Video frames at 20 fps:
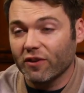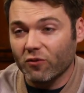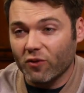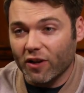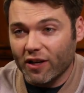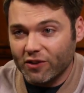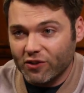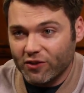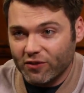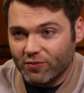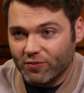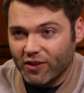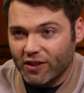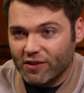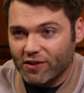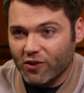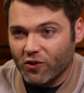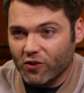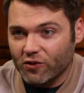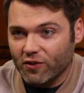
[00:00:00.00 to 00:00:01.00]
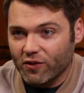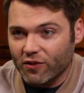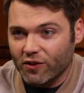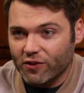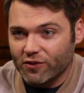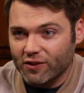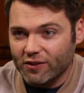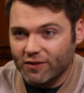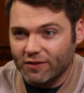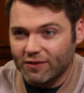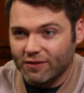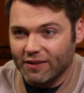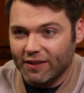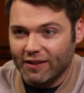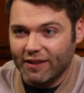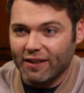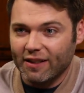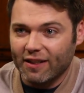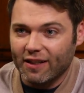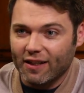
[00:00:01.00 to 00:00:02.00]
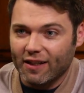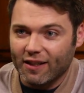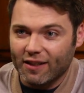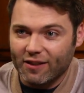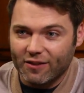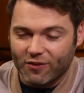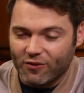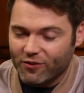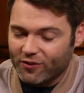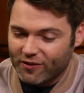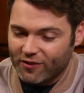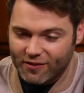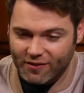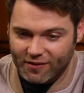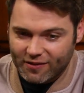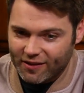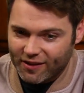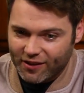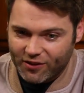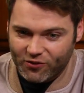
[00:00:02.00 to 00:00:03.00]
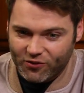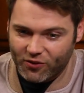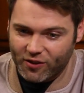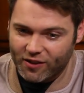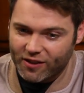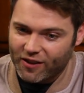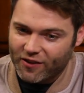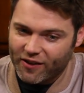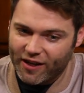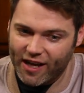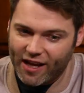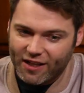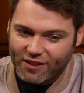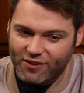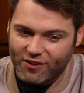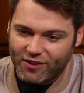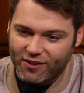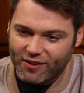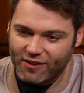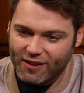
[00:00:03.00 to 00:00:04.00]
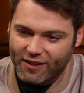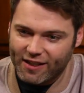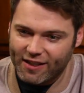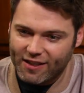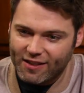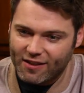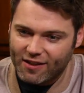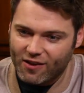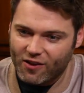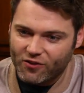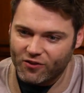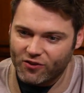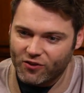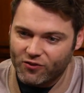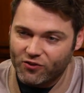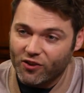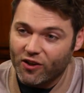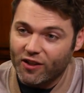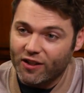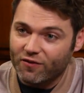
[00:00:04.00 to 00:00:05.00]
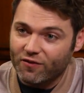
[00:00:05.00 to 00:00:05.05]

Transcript: Rush plays the older version, uh, who's an extraordinary actor, and also Johnny